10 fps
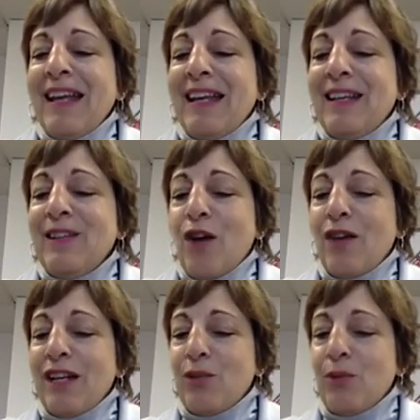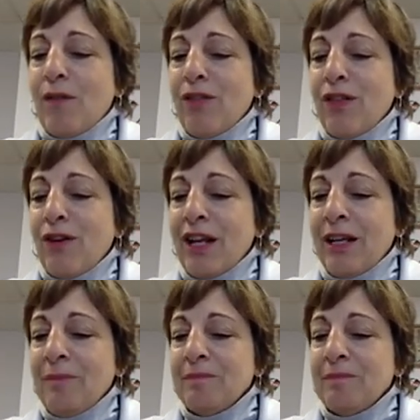it is already 12:30,